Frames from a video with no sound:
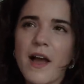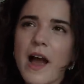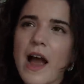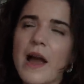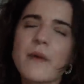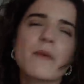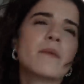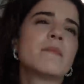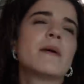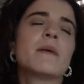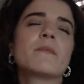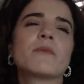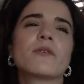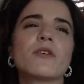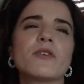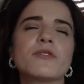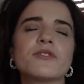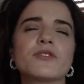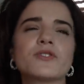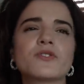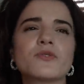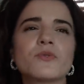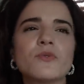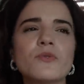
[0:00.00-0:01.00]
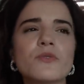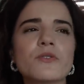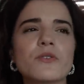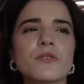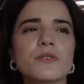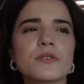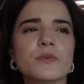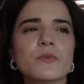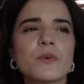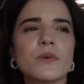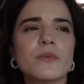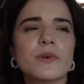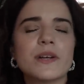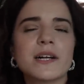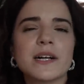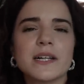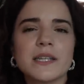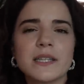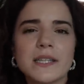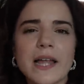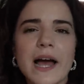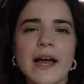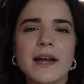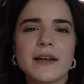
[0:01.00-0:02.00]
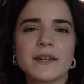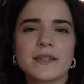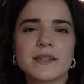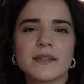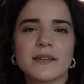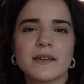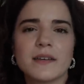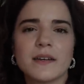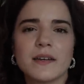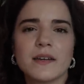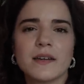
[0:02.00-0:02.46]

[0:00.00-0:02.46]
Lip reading: I remember on the tours we would collect